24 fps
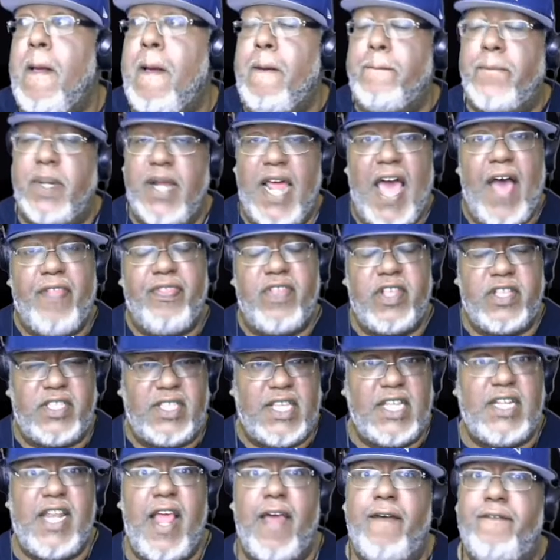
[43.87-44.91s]
But after
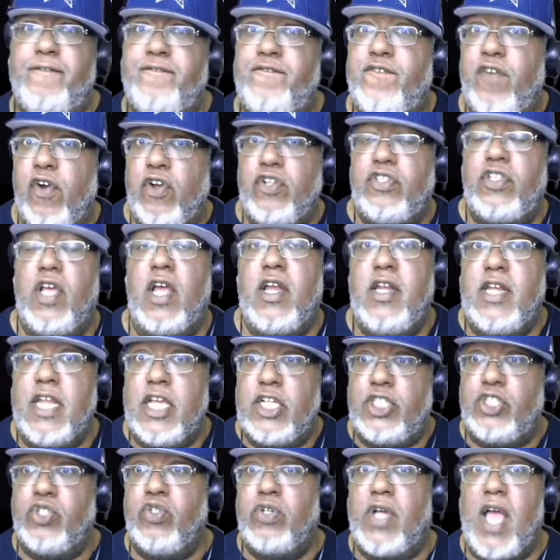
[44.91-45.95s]
seeing that first
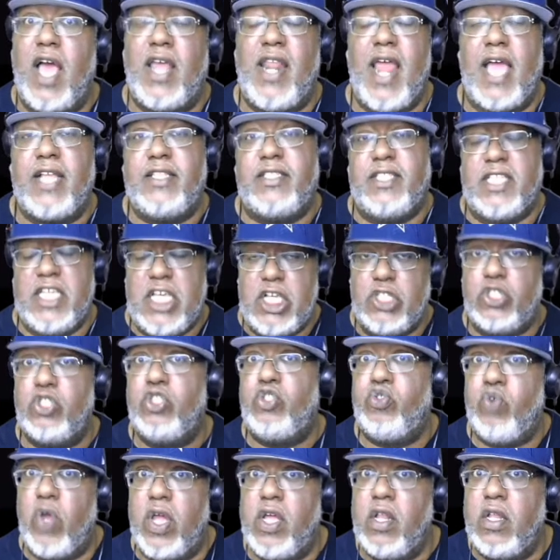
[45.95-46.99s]
initial kind of like teaser
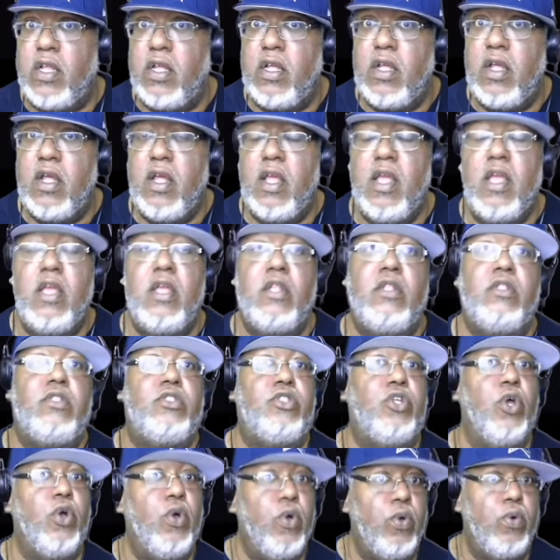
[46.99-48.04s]
trailer,
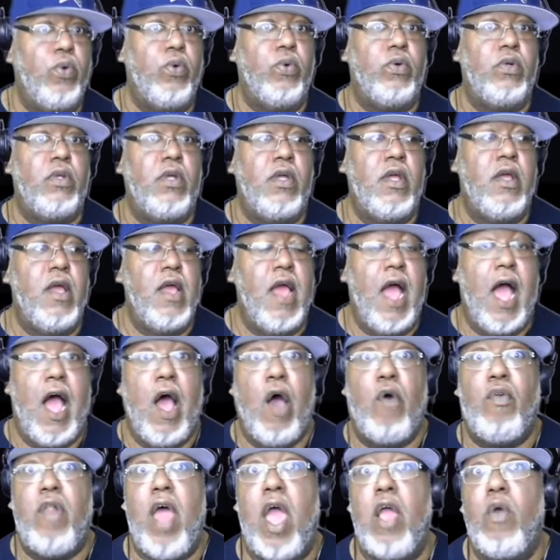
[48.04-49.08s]
dude, I
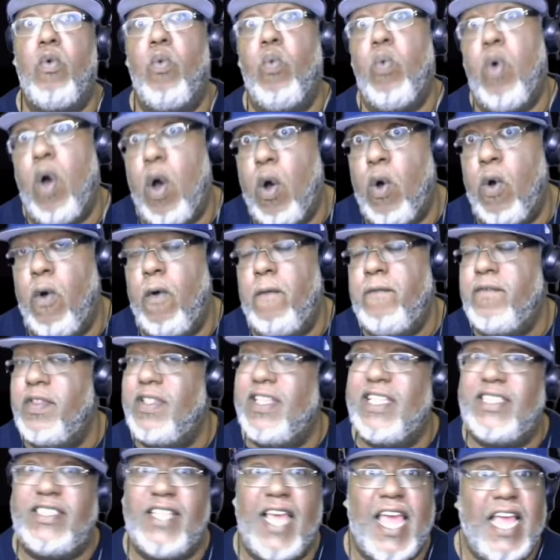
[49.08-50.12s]
was like, whoa,
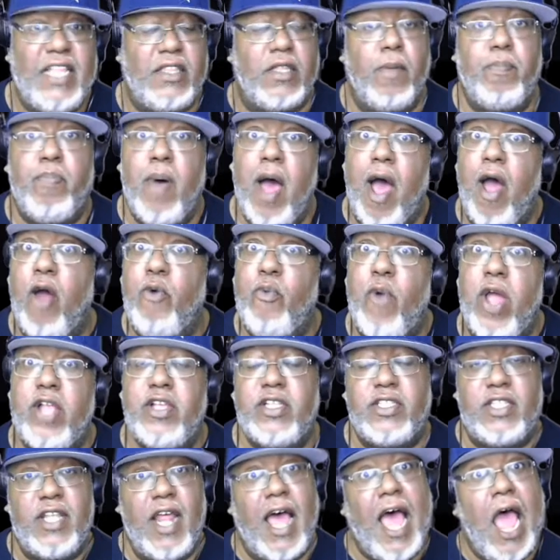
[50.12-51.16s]
this ain't the Power
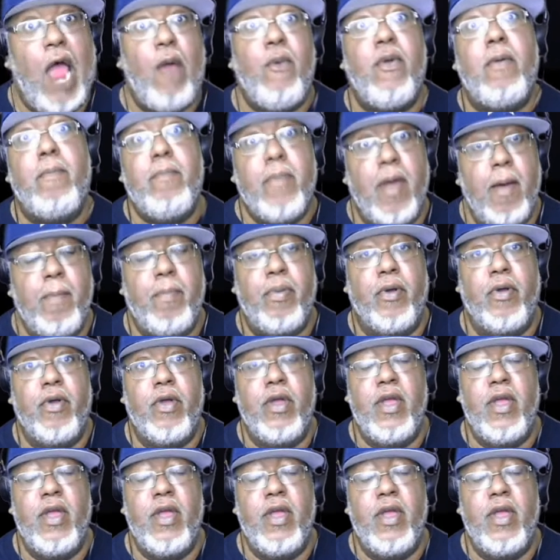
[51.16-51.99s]
Rangers that I remember.